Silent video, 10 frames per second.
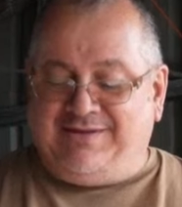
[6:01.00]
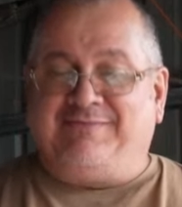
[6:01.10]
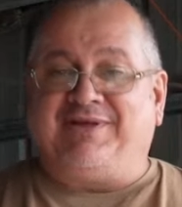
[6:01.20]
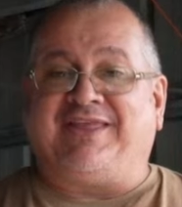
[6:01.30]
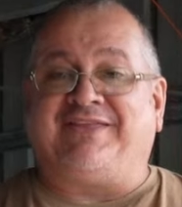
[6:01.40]

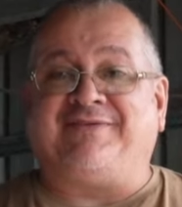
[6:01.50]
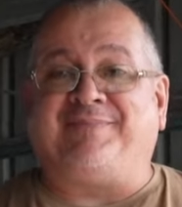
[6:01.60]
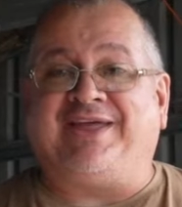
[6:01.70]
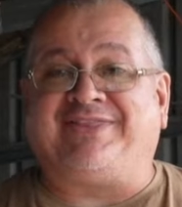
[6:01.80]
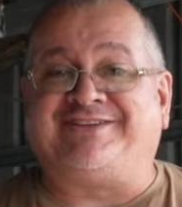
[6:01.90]
But that's
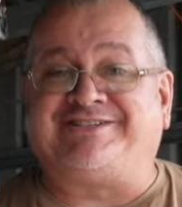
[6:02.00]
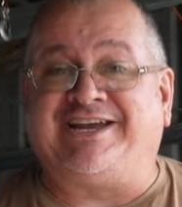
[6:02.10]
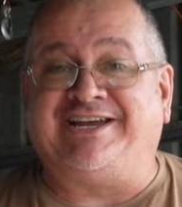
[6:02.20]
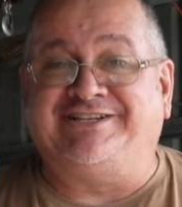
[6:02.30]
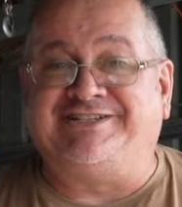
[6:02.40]
about to
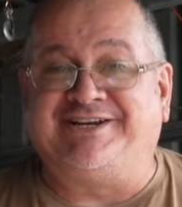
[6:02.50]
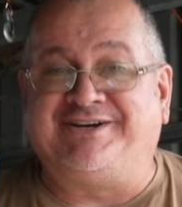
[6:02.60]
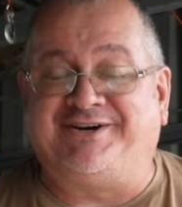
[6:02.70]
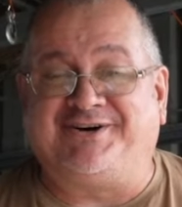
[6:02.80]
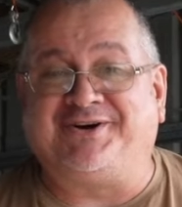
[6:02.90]
change.
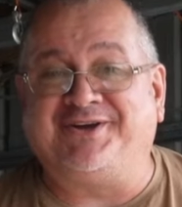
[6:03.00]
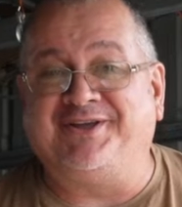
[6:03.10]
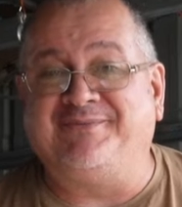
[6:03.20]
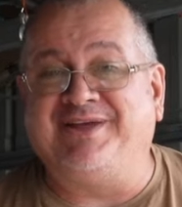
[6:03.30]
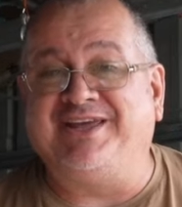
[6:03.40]
I
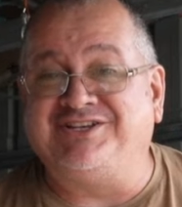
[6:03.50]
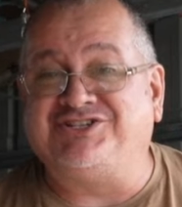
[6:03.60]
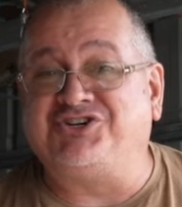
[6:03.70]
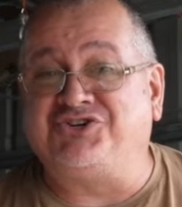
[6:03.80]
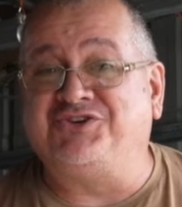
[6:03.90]
am
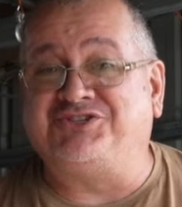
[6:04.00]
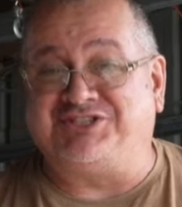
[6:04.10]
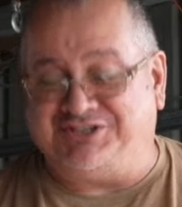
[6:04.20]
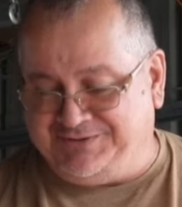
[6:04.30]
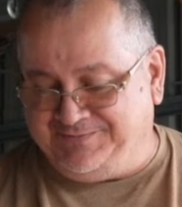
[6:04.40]

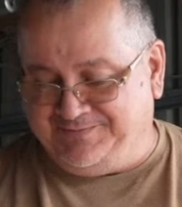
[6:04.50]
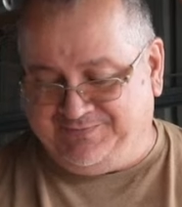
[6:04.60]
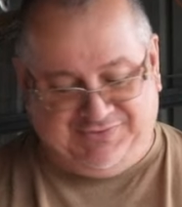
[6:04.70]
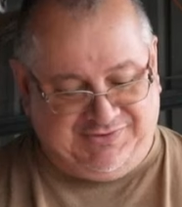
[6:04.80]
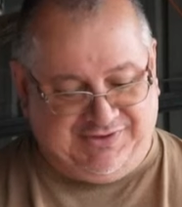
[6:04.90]
introducing
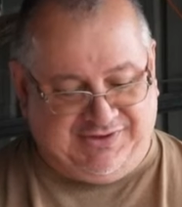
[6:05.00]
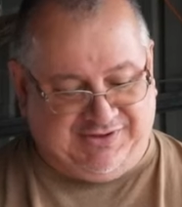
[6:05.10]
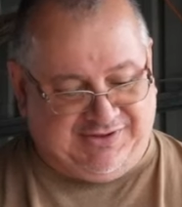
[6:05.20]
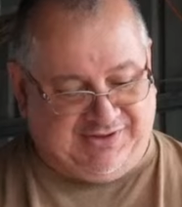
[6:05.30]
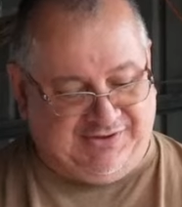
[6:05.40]

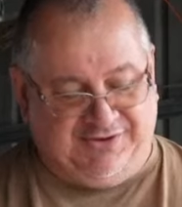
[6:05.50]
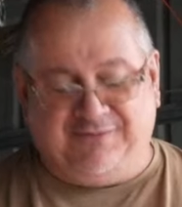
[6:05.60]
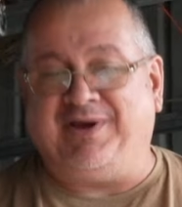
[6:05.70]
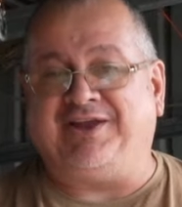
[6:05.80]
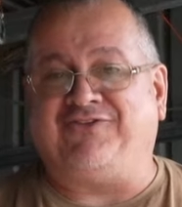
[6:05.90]
a new
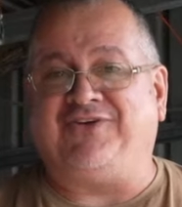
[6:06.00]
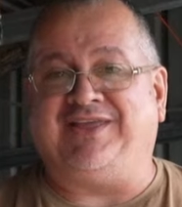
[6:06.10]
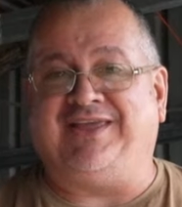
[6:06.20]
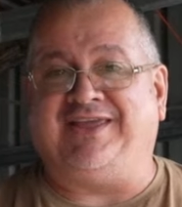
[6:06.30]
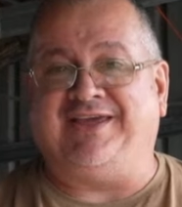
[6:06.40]
battery
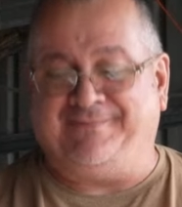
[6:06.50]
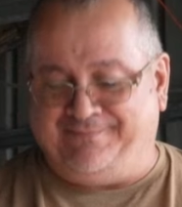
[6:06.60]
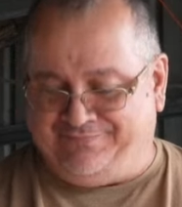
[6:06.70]
here